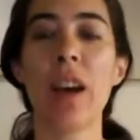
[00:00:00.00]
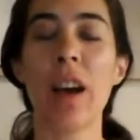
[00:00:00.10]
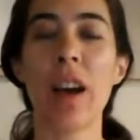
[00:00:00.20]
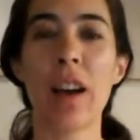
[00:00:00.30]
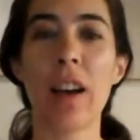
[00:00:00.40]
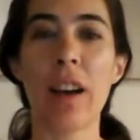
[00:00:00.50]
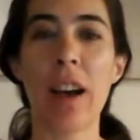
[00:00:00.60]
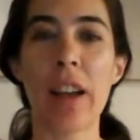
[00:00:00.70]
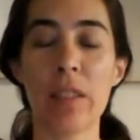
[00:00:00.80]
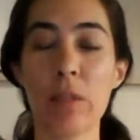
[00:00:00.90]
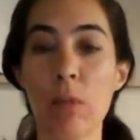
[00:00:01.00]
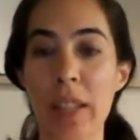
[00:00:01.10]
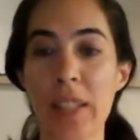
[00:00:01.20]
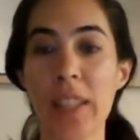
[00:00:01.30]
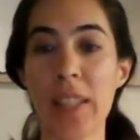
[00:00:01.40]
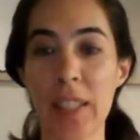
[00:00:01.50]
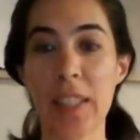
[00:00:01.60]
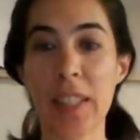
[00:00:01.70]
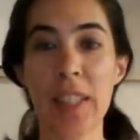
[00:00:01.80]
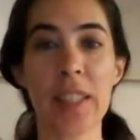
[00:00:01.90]
I live in
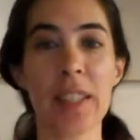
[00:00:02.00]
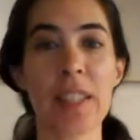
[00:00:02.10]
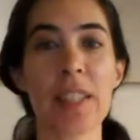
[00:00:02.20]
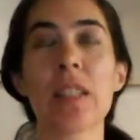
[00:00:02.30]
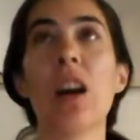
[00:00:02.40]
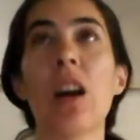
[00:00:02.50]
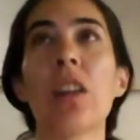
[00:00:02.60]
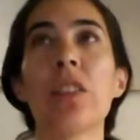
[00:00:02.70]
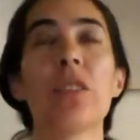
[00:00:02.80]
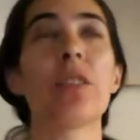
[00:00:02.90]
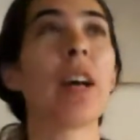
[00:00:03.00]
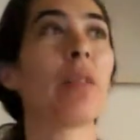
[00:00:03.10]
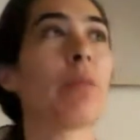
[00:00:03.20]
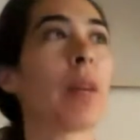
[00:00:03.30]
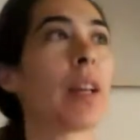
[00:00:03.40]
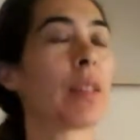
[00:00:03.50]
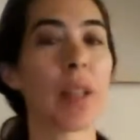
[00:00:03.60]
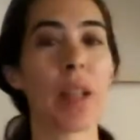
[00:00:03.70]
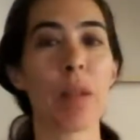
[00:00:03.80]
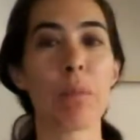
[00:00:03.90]
Waikiki. This is a condo that my husband
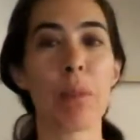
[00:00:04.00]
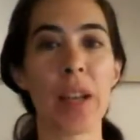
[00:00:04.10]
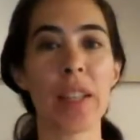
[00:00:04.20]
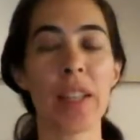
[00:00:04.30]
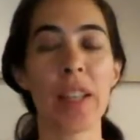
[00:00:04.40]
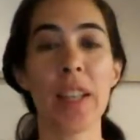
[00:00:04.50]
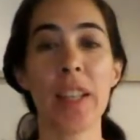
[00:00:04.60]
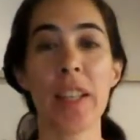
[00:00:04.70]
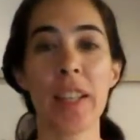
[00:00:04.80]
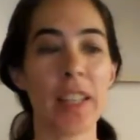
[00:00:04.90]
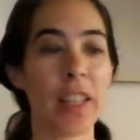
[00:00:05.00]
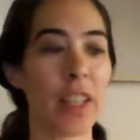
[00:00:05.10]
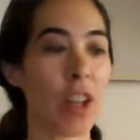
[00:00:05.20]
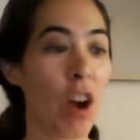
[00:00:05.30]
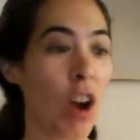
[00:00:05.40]
and I bought in